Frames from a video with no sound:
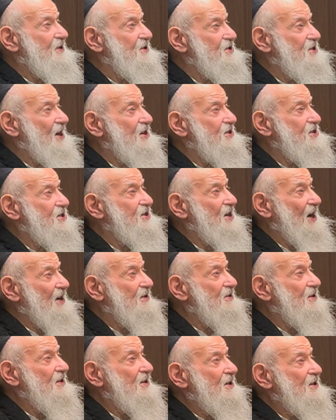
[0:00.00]
Like, what do I do
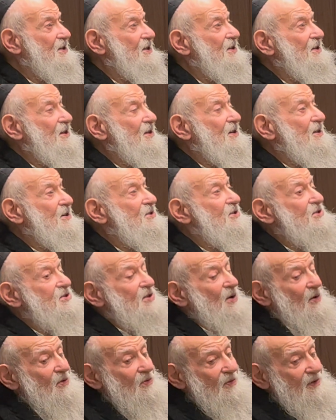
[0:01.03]
now? I